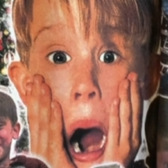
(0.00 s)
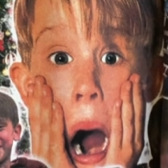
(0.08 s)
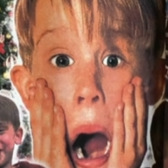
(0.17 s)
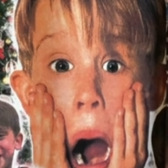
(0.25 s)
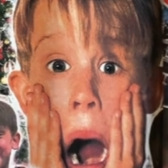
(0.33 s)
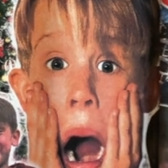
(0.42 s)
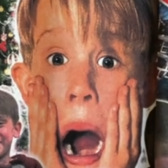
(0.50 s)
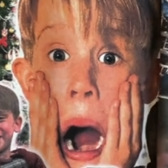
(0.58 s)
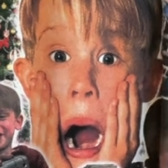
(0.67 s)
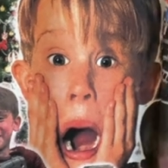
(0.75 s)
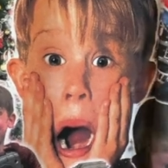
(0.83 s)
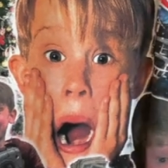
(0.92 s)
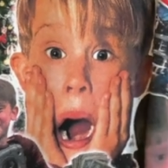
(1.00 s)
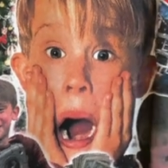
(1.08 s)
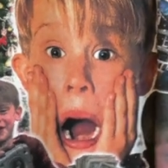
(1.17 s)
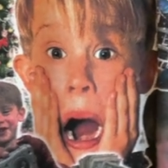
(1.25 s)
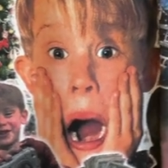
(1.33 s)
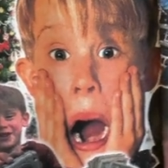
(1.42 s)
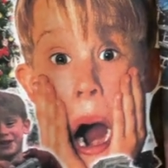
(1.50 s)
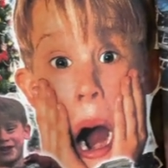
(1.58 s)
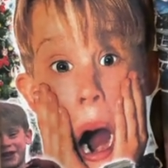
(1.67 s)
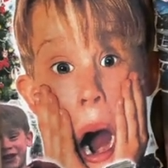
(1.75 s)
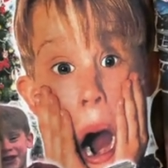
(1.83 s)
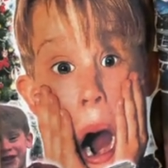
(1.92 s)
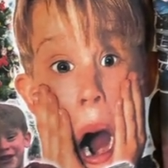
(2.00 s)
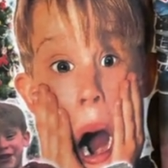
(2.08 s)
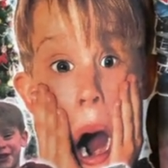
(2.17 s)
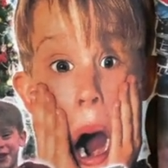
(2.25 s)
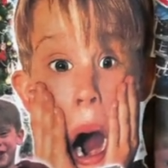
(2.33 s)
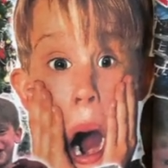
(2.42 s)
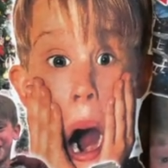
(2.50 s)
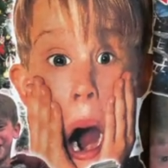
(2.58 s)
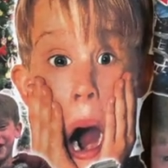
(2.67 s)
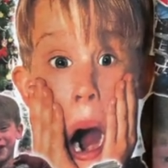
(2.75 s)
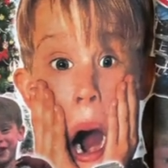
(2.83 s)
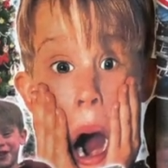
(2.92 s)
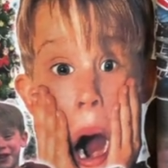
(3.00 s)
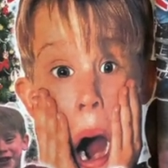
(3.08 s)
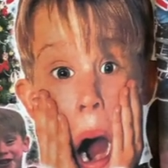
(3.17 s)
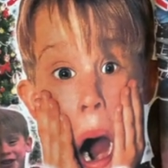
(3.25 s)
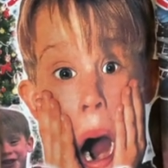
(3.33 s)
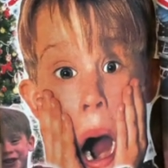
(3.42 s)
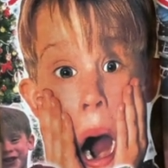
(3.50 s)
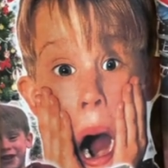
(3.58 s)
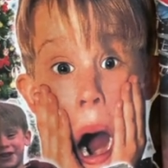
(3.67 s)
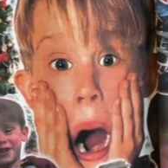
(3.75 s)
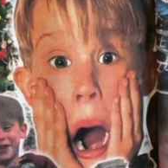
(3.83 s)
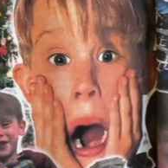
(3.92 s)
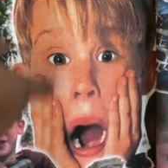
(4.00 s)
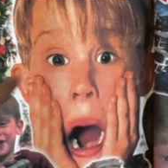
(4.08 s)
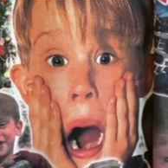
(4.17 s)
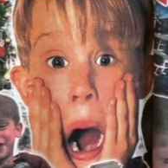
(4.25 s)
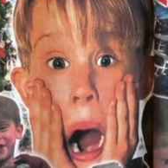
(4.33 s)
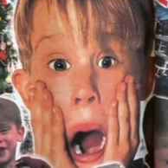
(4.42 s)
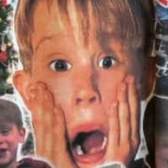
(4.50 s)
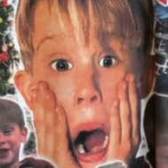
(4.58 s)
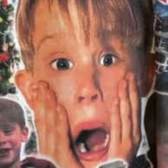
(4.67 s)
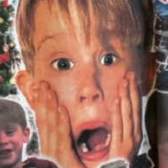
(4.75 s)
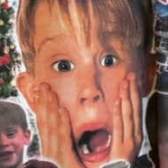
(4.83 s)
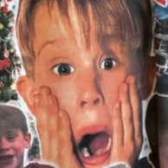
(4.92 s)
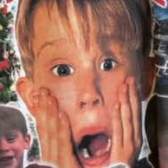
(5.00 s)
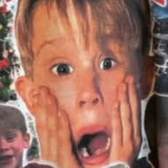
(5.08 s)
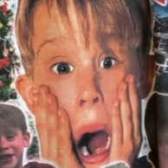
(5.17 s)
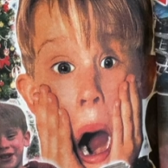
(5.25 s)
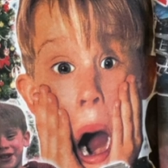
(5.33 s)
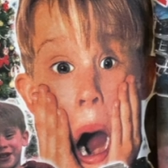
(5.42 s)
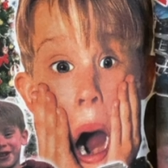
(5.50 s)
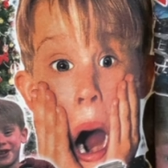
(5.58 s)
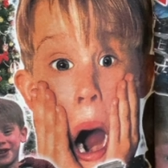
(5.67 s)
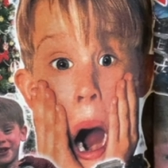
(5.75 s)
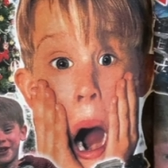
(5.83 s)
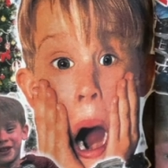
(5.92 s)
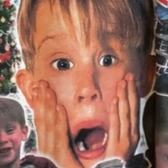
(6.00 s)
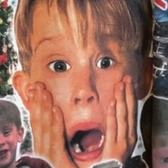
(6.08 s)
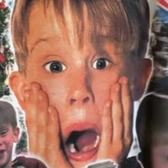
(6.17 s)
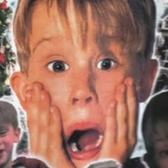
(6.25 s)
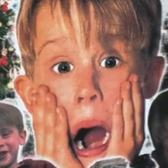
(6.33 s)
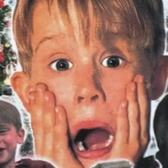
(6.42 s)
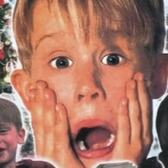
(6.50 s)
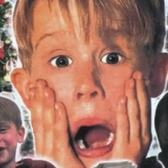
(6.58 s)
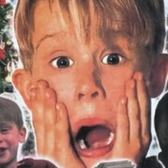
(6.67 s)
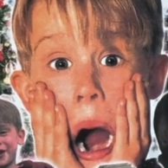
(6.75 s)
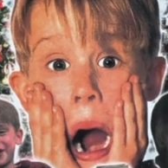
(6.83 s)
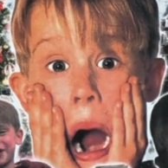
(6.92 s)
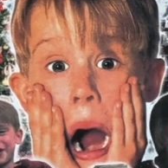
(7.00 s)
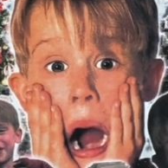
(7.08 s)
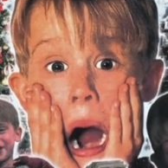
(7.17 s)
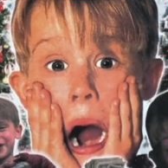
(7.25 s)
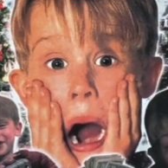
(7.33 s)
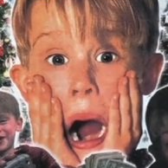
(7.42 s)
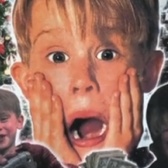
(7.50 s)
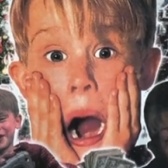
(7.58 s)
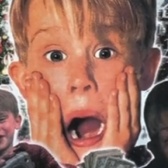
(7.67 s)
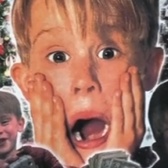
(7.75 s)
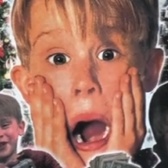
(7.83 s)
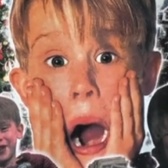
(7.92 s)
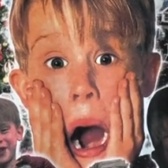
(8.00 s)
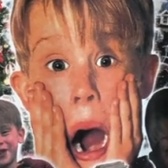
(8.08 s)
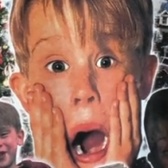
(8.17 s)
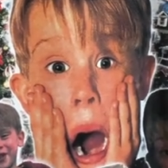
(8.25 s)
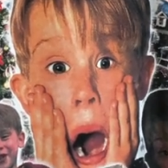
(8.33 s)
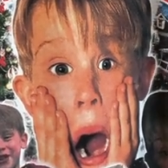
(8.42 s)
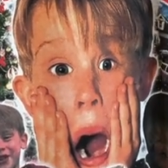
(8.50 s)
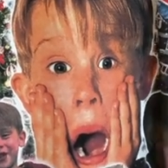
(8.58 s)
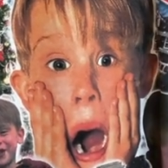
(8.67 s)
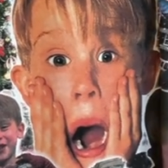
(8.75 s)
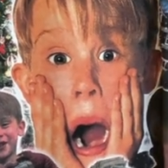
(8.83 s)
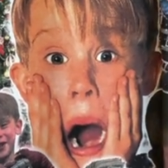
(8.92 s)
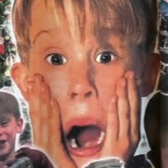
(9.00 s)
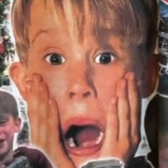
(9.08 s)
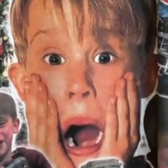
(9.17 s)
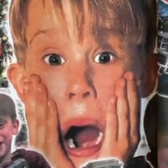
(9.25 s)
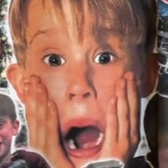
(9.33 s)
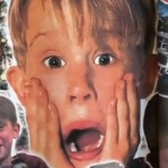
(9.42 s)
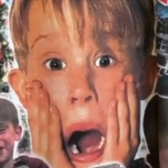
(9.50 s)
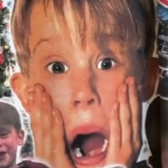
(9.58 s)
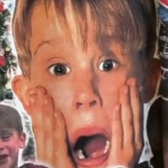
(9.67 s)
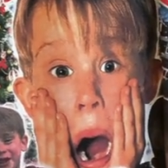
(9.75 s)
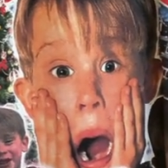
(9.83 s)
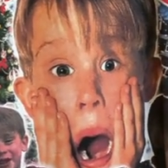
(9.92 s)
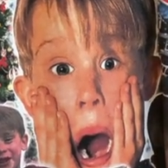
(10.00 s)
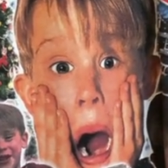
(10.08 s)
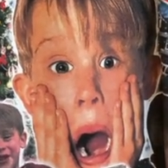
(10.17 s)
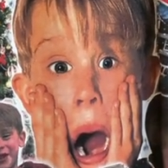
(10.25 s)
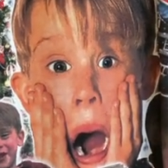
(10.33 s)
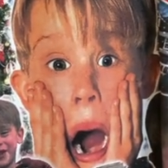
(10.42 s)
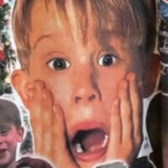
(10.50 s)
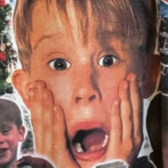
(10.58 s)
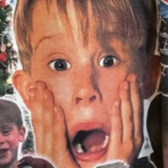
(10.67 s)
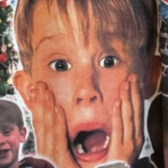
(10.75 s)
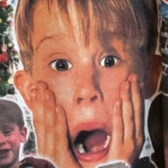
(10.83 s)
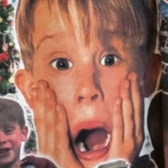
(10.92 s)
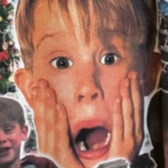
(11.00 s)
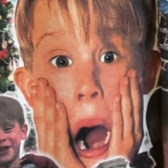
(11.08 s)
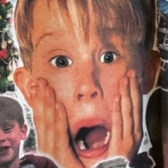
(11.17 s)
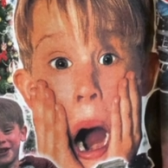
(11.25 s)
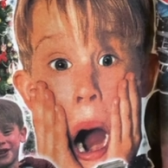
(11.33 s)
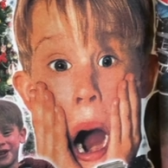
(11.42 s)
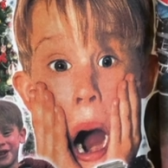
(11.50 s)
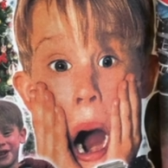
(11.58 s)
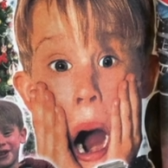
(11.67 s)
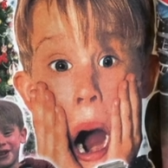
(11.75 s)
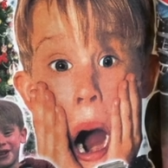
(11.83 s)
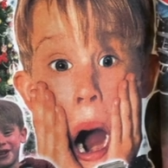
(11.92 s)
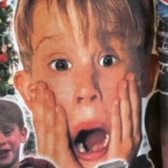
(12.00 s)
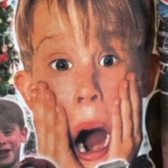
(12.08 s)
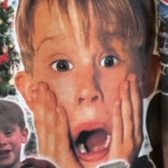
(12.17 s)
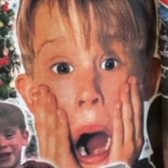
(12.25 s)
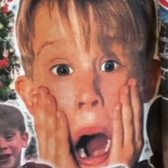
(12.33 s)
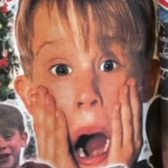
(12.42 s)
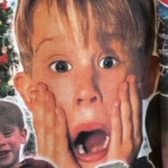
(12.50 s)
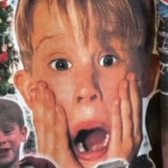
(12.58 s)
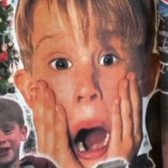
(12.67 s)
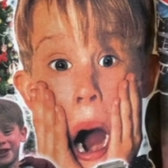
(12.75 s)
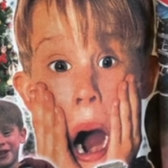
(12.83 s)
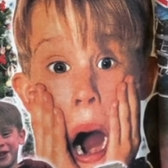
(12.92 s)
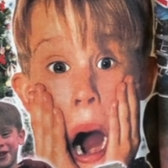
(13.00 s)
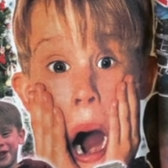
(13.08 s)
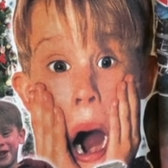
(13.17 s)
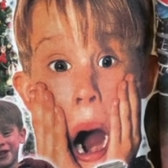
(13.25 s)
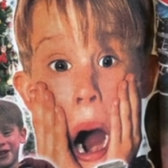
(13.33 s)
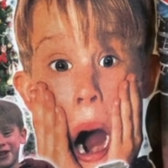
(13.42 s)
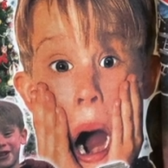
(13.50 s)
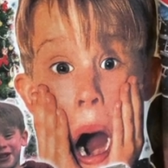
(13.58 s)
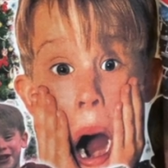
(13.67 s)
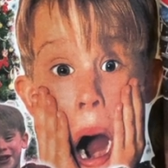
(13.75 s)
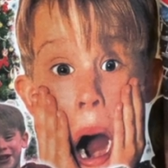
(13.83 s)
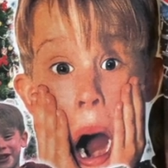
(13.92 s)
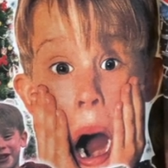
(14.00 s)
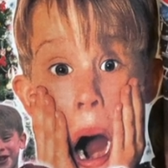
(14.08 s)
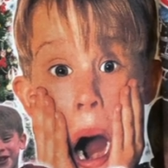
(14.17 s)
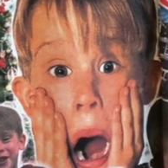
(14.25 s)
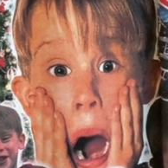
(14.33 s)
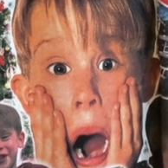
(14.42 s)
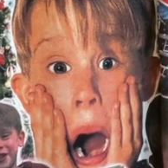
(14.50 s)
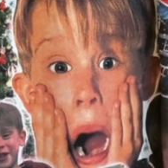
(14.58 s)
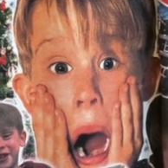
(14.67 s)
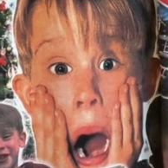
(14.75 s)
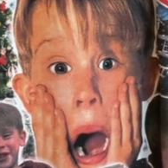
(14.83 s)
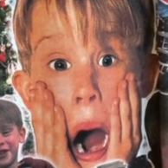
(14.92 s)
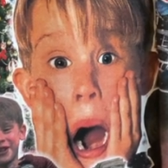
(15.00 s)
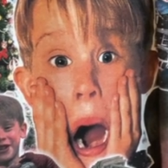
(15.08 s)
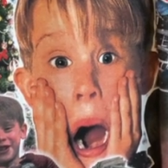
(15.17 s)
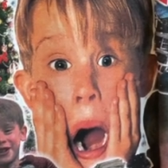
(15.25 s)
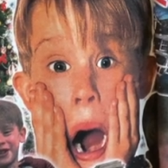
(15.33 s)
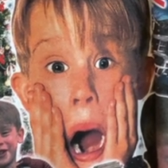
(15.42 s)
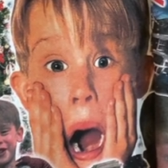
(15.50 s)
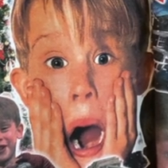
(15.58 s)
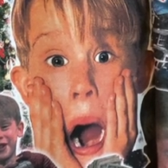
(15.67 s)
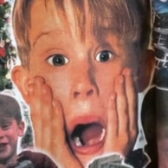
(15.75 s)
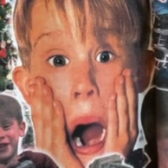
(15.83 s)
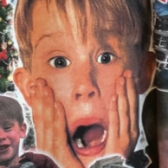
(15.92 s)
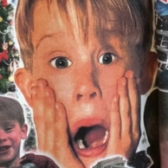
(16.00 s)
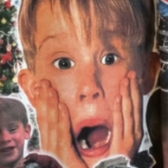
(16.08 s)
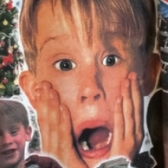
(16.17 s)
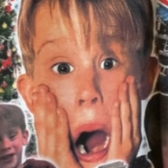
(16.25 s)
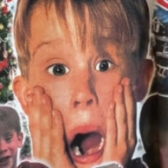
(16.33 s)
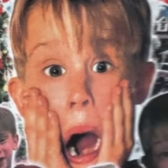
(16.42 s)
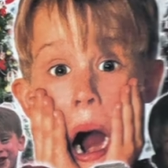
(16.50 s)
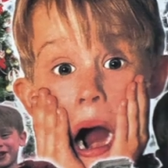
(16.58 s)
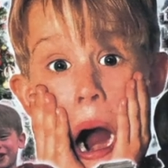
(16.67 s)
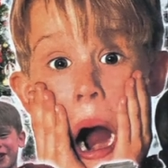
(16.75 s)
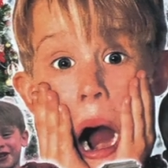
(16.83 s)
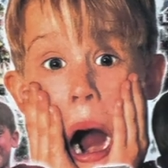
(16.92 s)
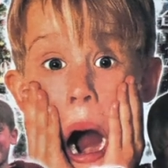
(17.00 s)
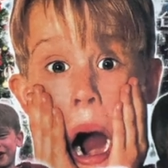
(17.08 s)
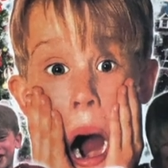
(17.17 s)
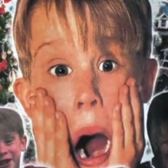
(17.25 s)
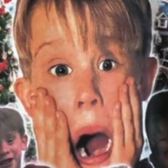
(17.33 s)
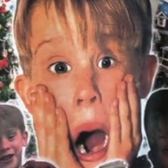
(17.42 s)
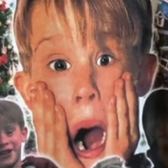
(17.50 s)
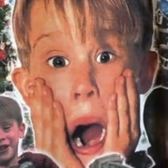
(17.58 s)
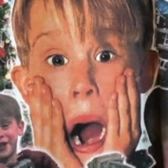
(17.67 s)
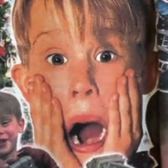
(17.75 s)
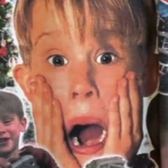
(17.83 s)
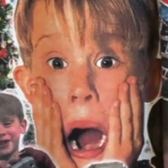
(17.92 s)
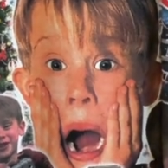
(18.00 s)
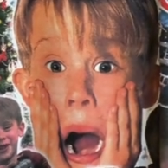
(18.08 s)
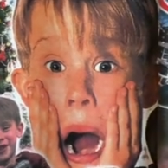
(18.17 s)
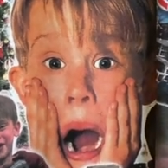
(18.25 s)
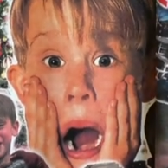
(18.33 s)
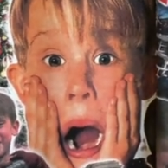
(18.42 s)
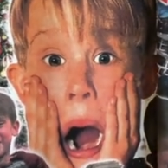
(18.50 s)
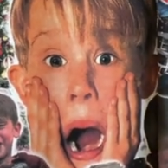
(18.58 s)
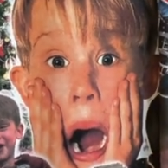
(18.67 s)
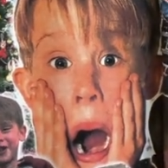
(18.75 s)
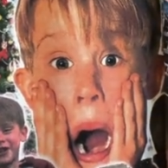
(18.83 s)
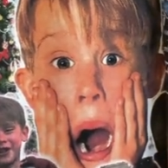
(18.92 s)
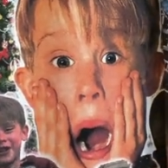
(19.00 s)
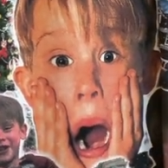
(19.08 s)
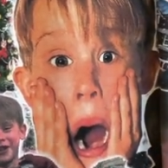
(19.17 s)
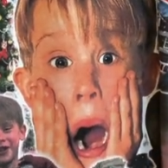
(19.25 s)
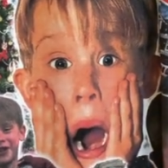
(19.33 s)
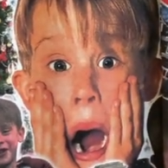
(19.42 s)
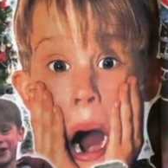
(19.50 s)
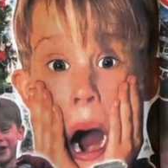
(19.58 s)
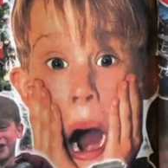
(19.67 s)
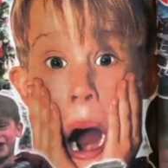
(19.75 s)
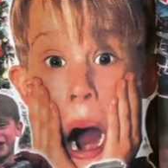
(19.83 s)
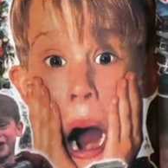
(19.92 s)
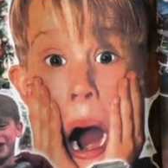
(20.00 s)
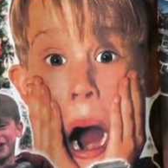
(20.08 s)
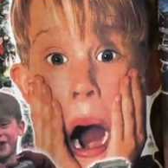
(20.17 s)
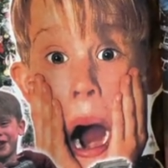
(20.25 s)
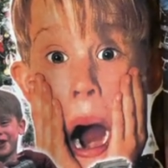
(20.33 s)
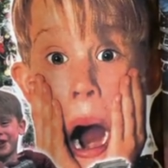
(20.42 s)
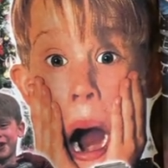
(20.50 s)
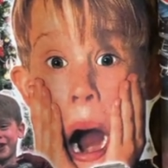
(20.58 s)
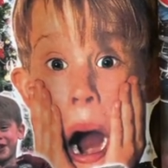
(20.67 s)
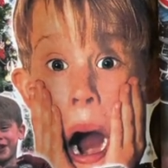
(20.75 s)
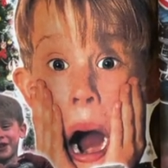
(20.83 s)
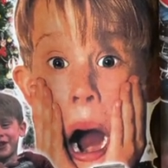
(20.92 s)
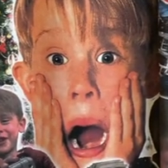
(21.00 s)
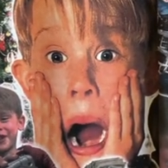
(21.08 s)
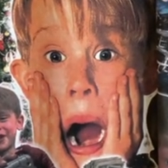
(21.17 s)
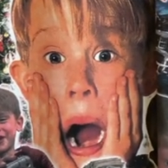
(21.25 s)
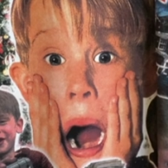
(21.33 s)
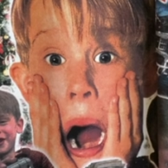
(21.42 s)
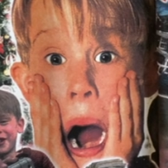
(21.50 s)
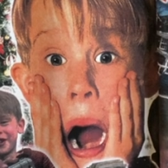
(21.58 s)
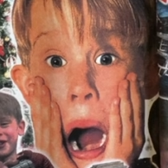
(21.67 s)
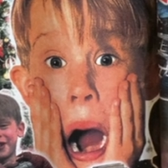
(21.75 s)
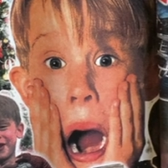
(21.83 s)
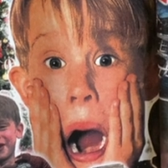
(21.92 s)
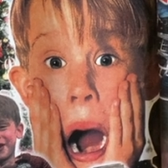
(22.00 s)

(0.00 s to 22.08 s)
next one needs no explanation, but this one's done by All American again. I mean, I have a couple of his boots at this point. I actually have the sweatshirt that came like this. I think he only made like 5 or 6 of them outside of the one he made for himself. And so I copped that one as well as the tee. I love this movie, literally. I mean, I grew up watching